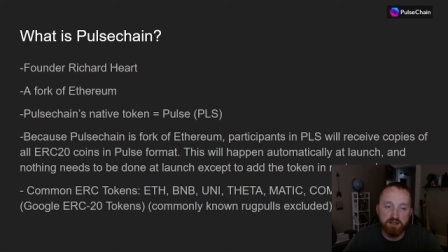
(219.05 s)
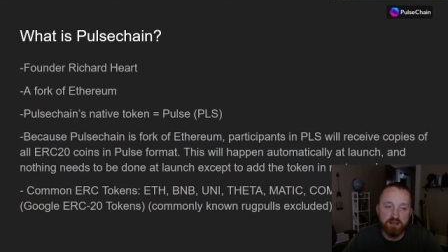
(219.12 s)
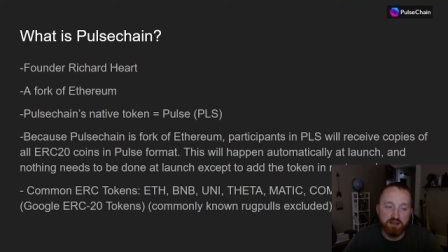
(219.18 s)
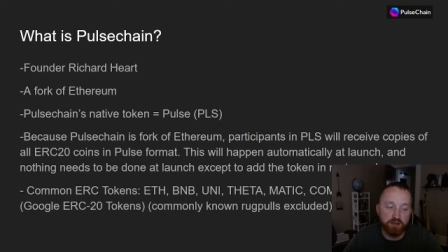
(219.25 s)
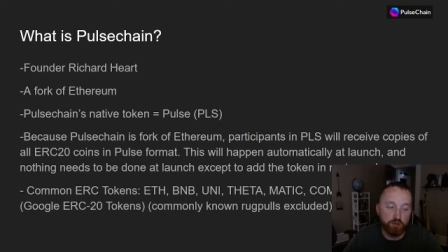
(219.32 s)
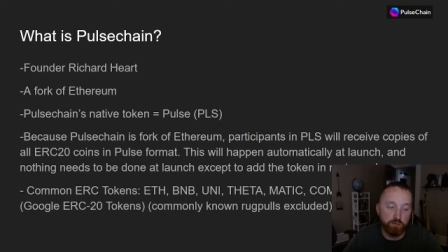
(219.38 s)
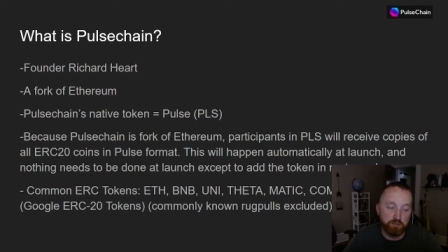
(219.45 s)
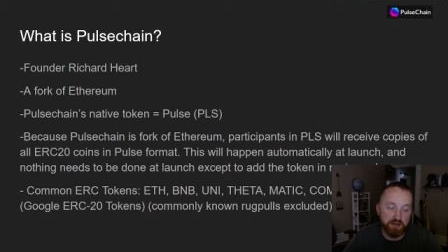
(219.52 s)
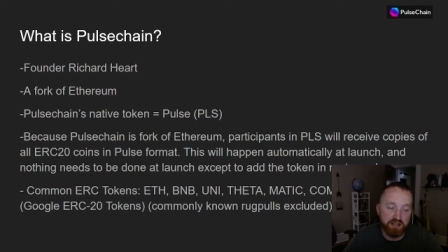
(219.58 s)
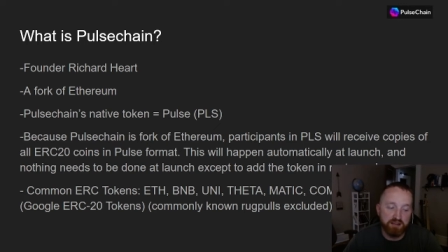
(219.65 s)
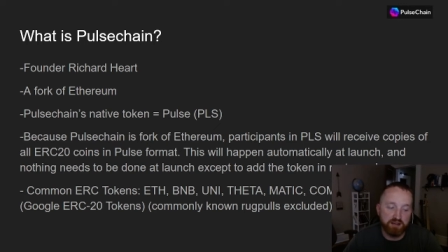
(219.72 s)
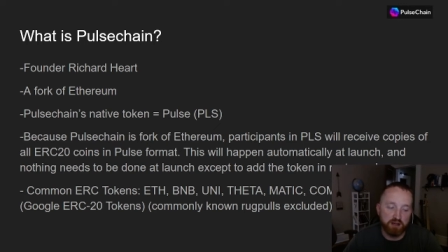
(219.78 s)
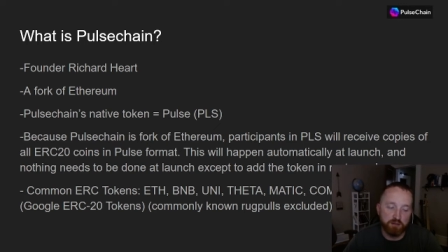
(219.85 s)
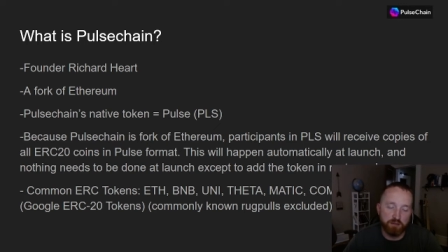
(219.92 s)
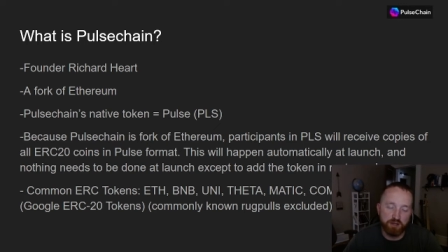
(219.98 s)
It'll be
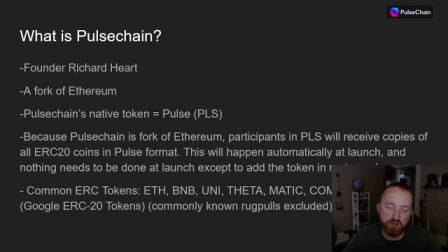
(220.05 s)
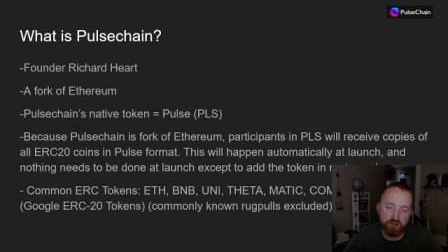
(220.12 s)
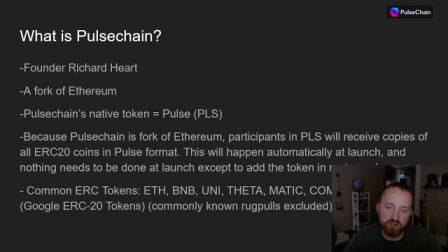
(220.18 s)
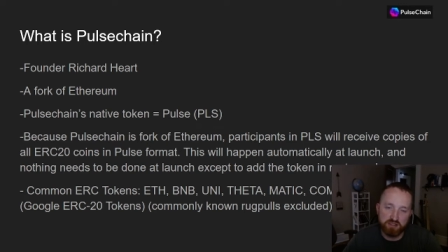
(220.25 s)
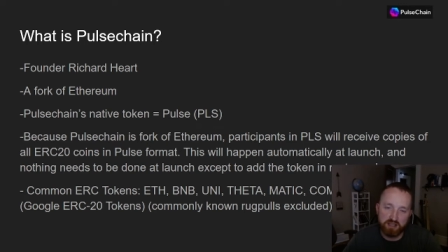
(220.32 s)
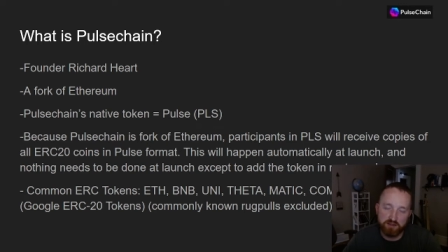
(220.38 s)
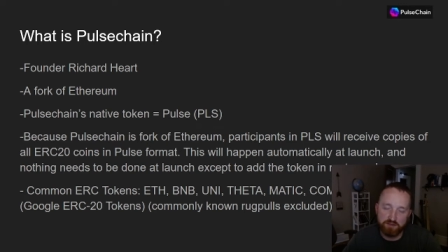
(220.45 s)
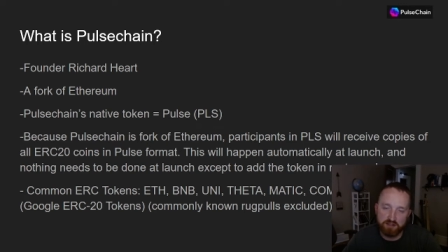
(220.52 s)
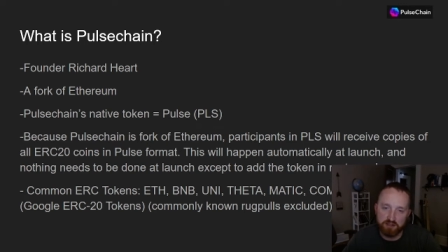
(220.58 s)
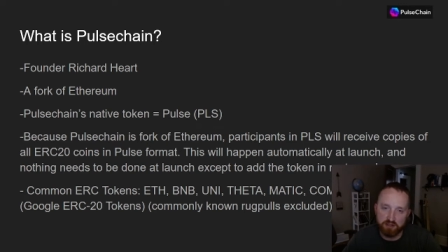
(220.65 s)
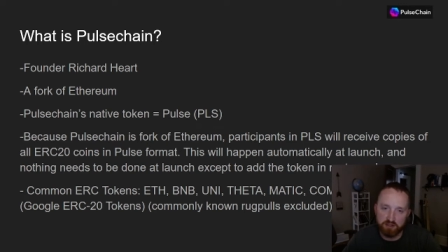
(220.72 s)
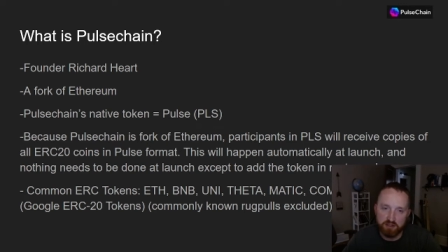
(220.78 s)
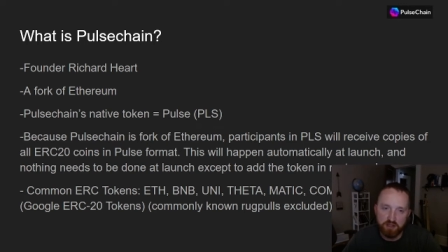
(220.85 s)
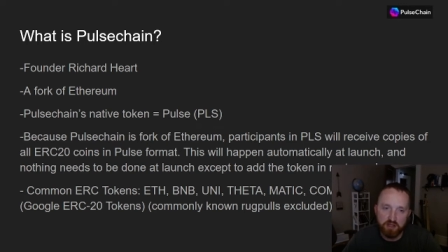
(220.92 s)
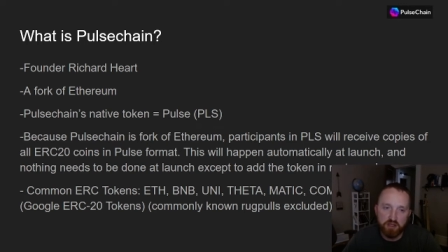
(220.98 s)
there, but you
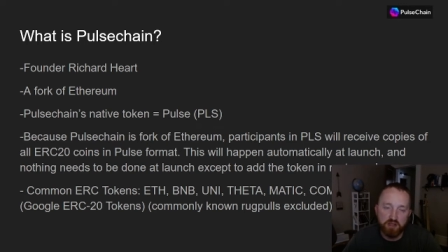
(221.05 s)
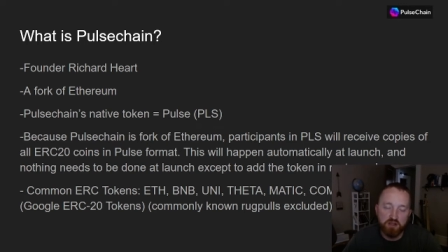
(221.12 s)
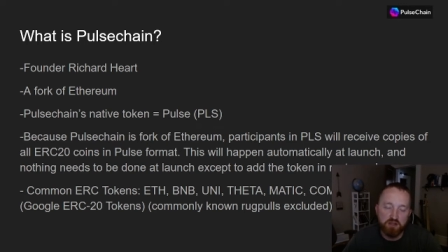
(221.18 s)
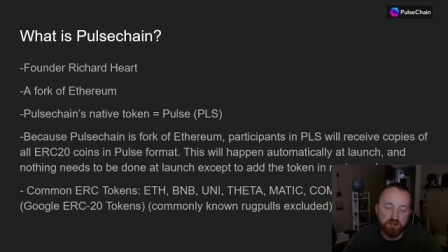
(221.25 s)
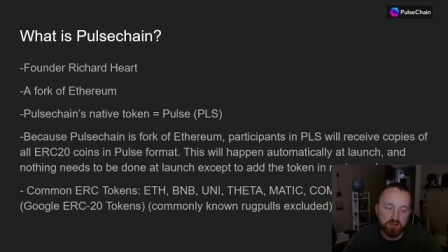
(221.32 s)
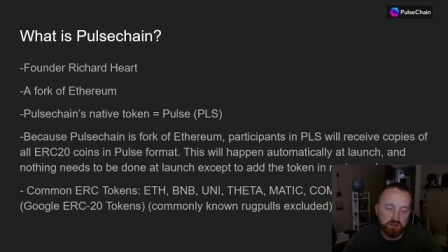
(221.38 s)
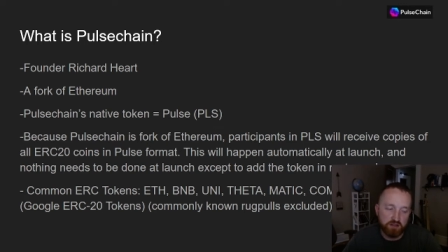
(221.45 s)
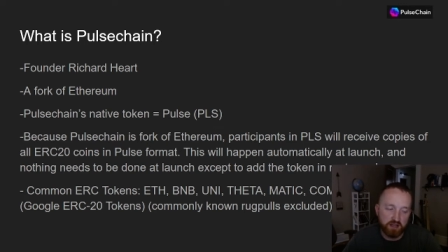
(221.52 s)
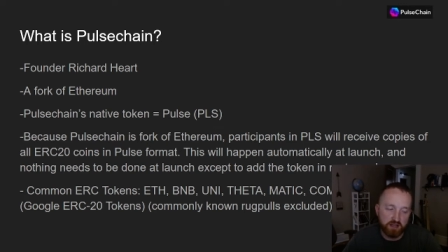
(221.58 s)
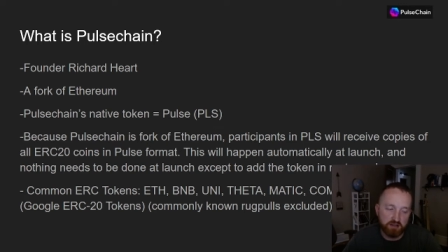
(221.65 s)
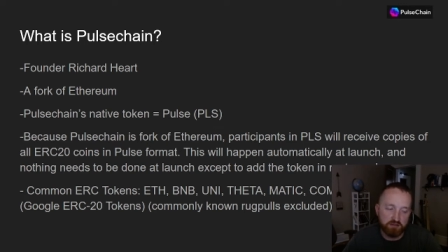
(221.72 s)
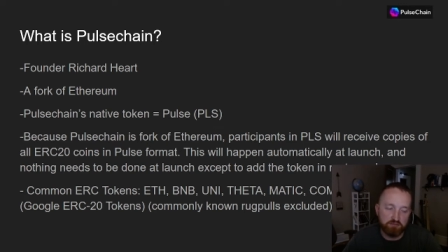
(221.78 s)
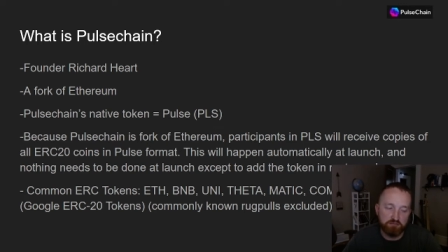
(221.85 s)
got to